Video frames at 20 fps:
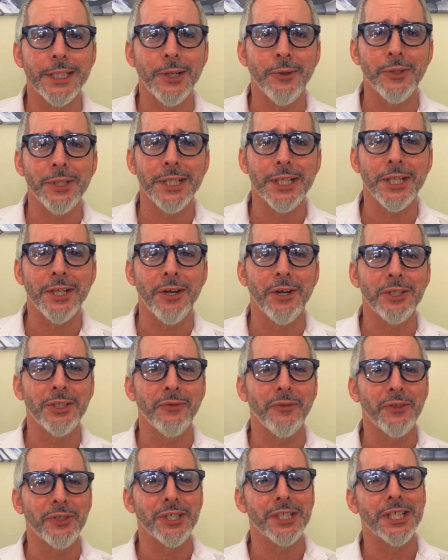there was any
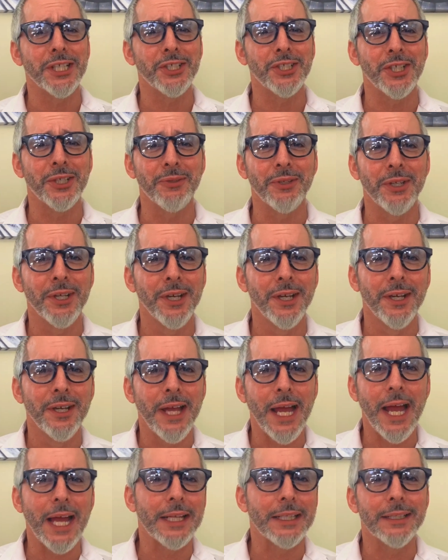controversy that she
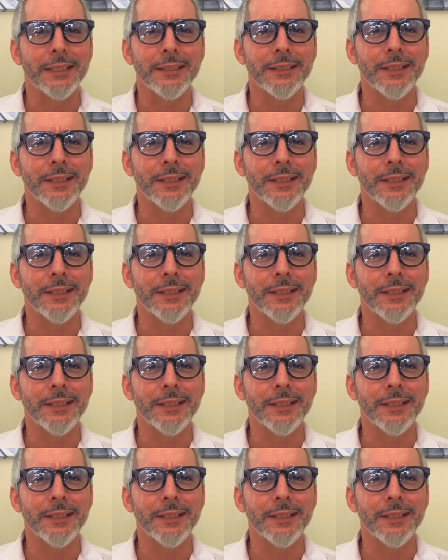had,